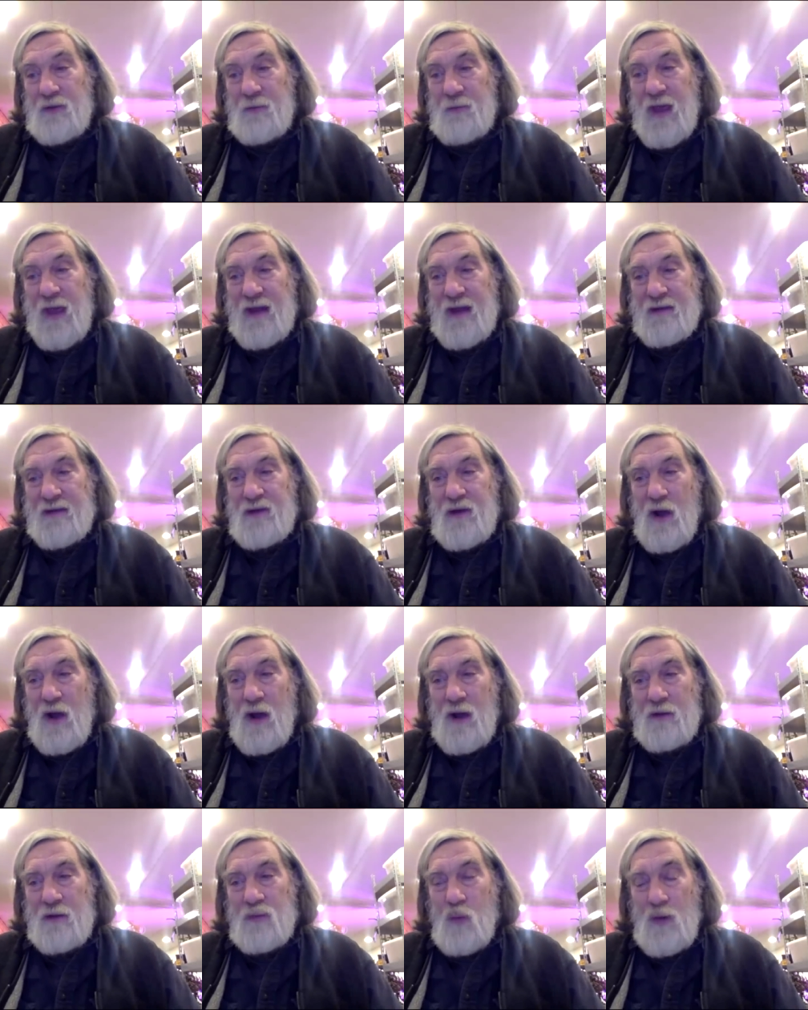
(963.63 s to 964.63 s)
It'll
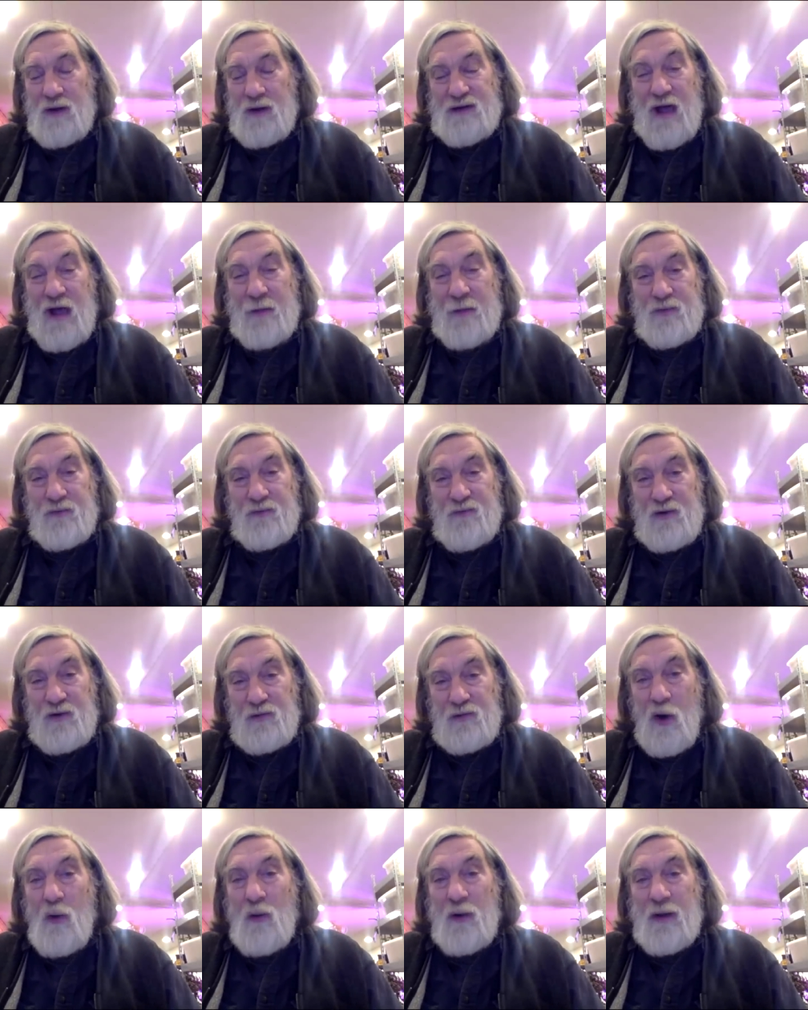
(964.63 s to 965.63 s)
depend on what
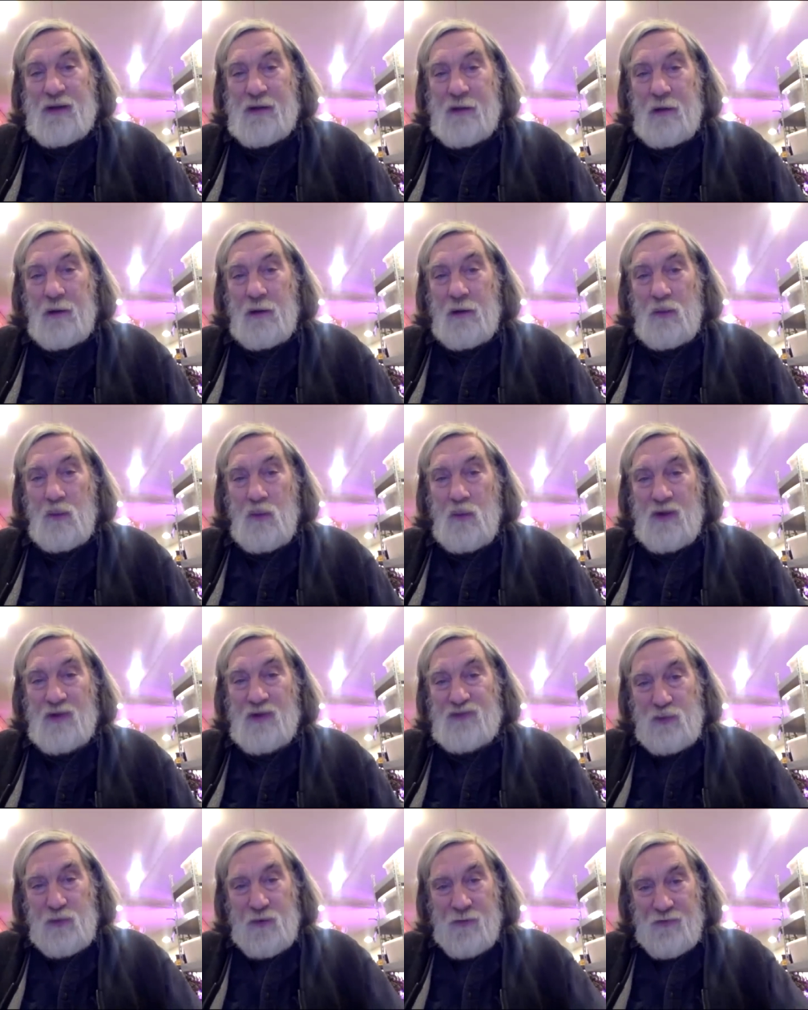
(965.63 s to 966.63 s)
type of a growing
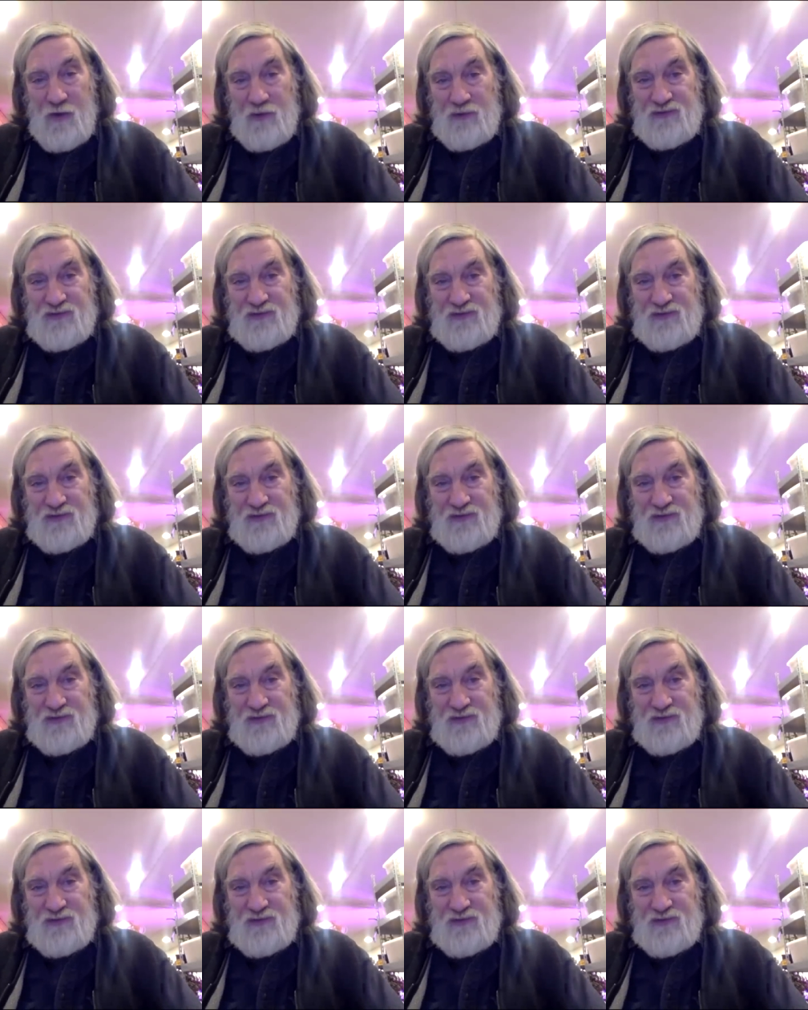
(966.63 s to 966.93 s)
year it was